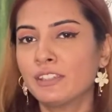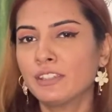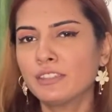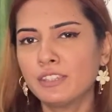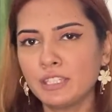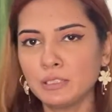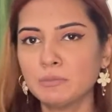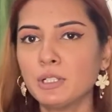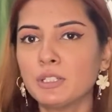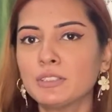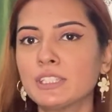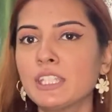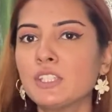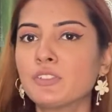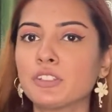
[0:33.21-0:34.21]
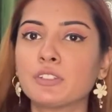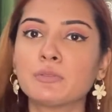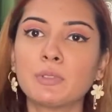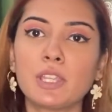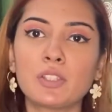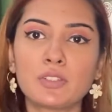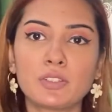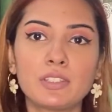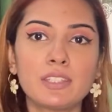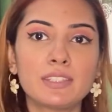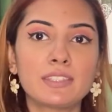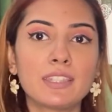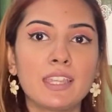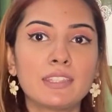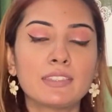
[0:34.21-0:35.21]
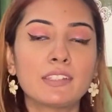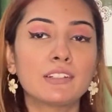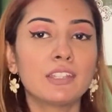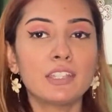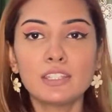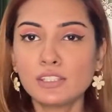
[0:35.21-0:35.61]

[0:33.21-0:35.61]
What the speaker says: The thing about lead generation is that there